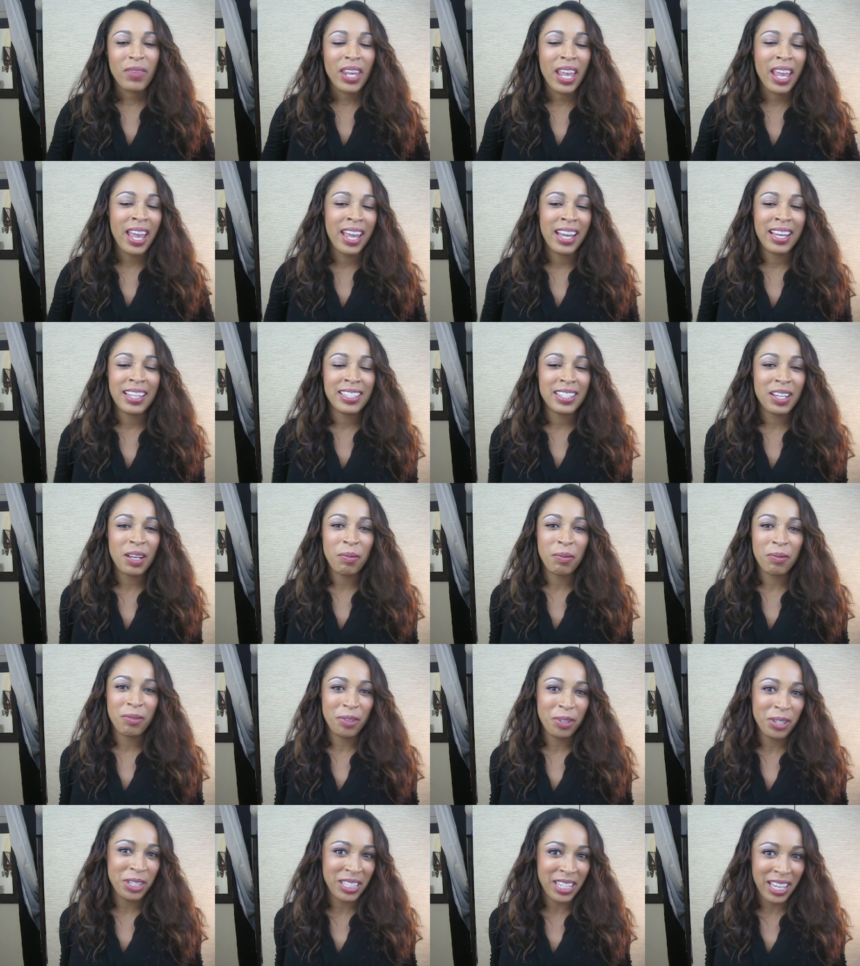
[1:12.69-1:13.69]
And of
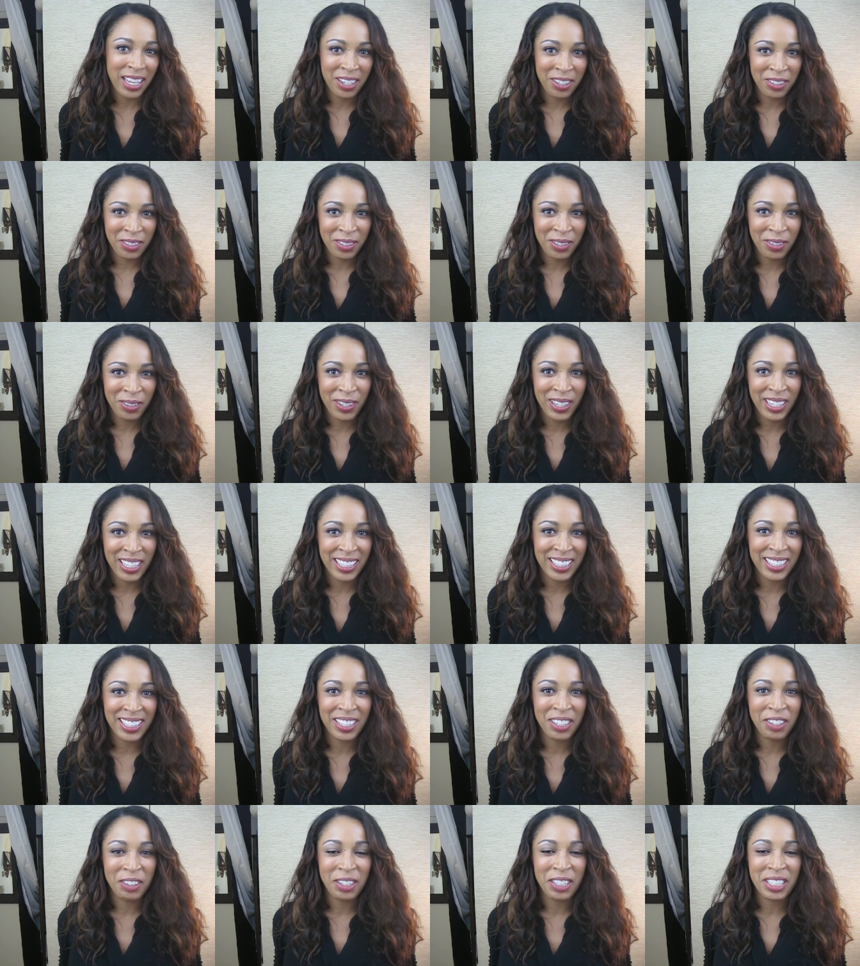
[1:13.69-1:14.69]
course, I don't know any
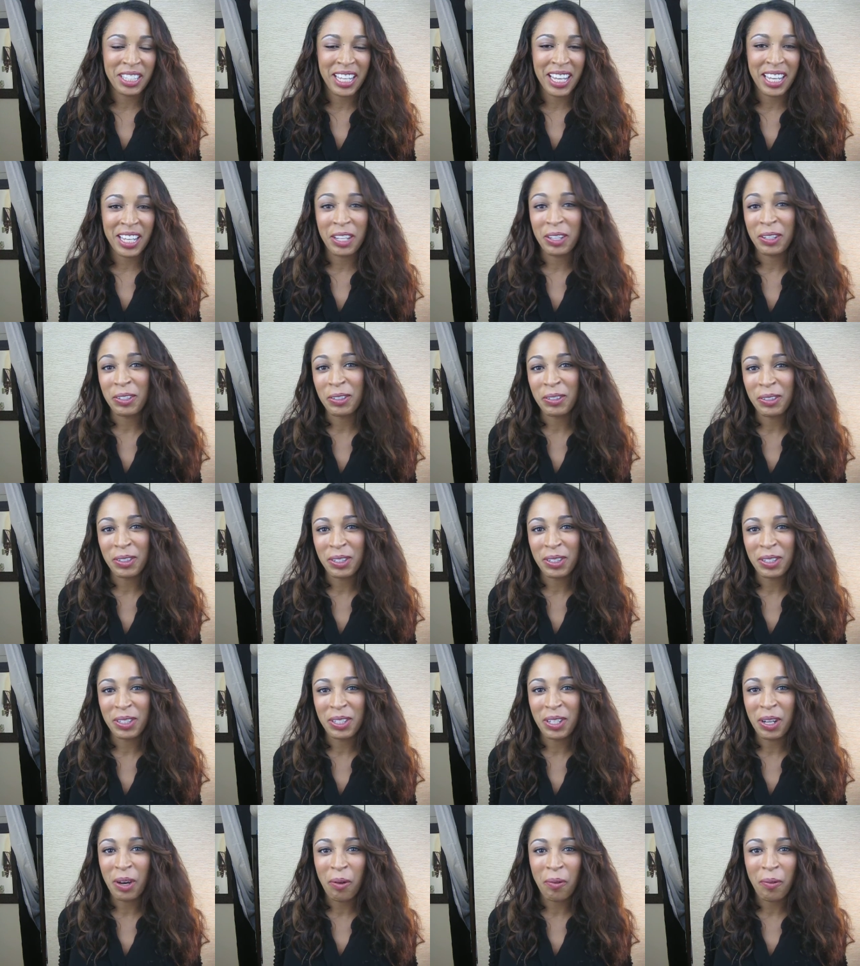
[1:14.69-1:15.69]
secrets that you
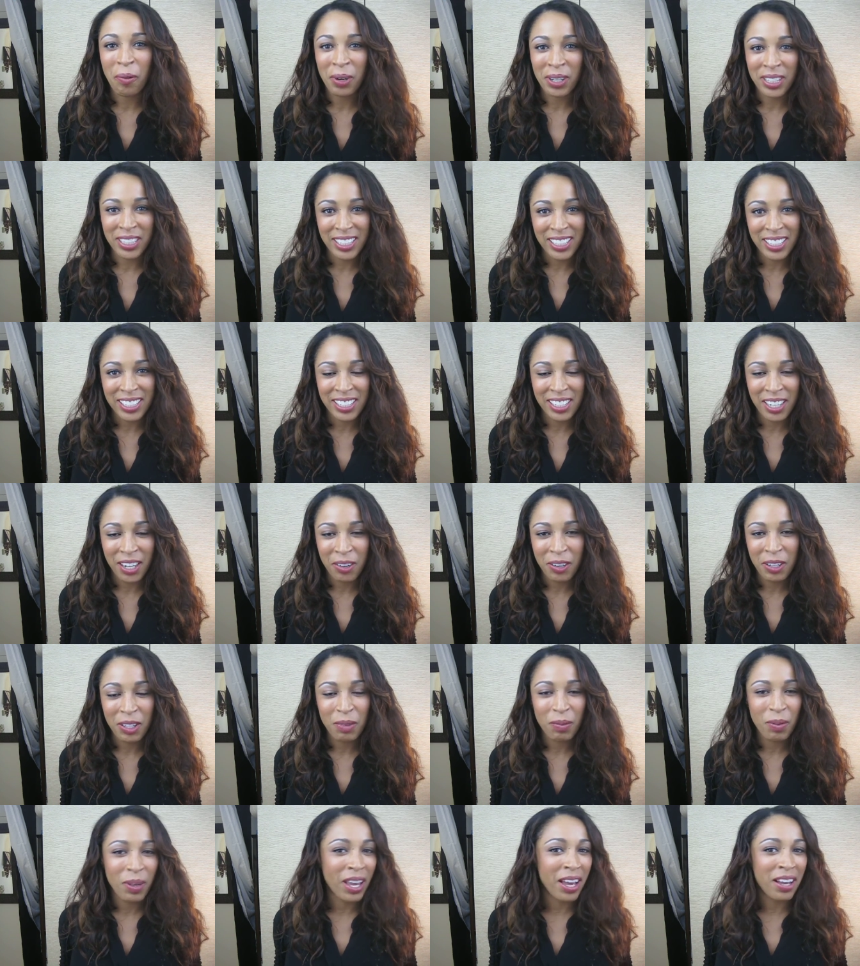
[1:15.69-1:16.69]
don't want to share
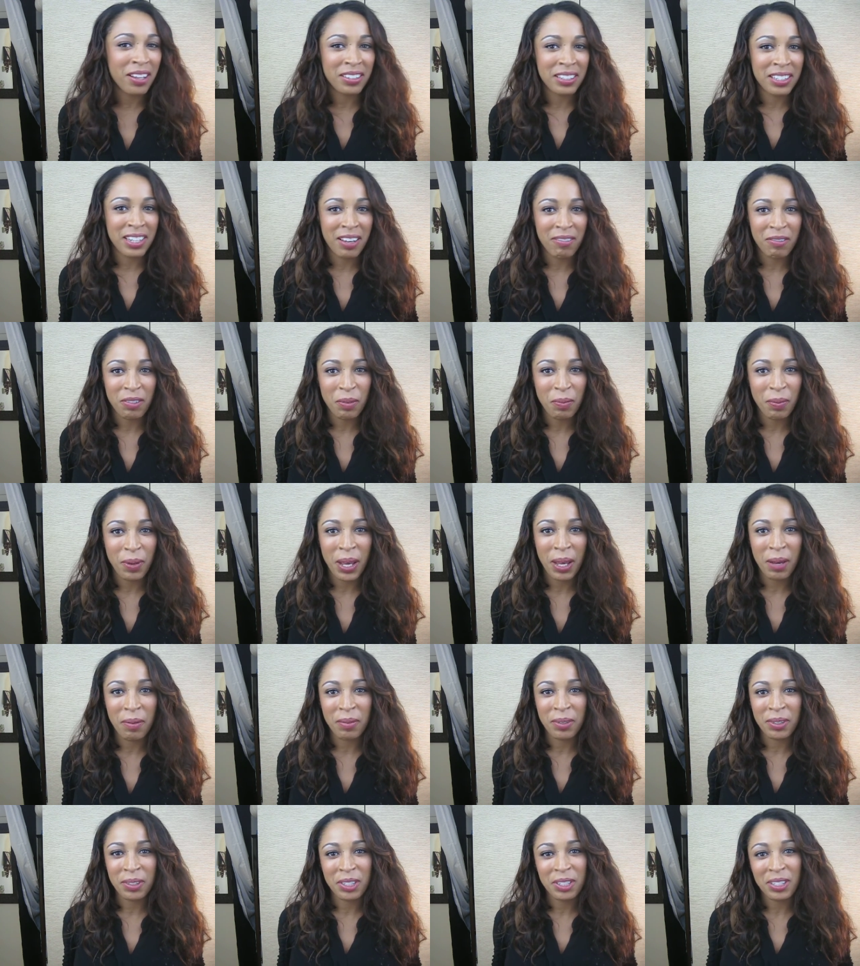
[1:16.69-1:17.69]
with me. I'll never be
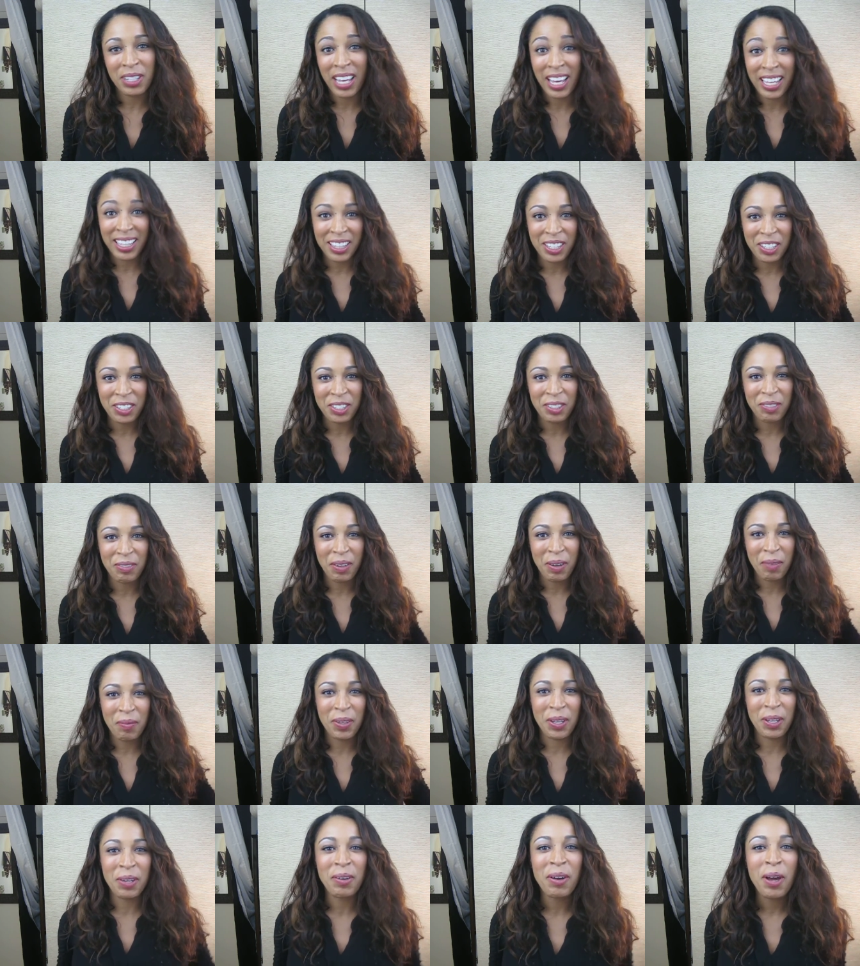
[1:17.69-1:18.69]
able to get those from
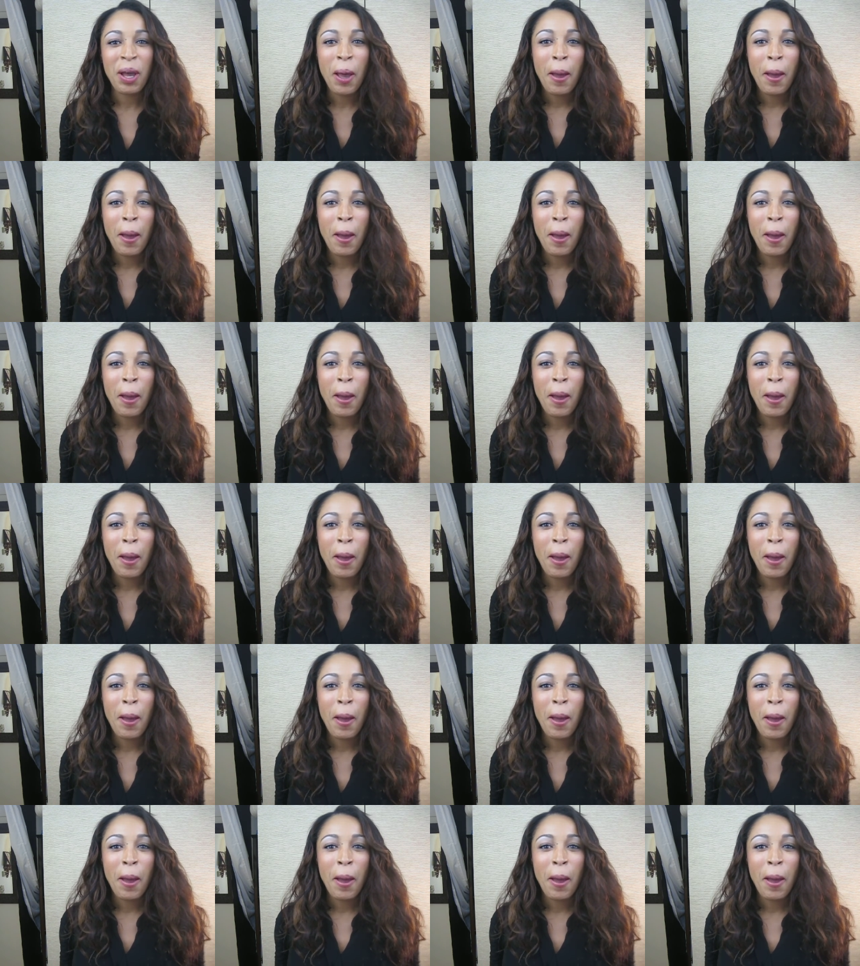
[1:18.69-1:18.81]
you.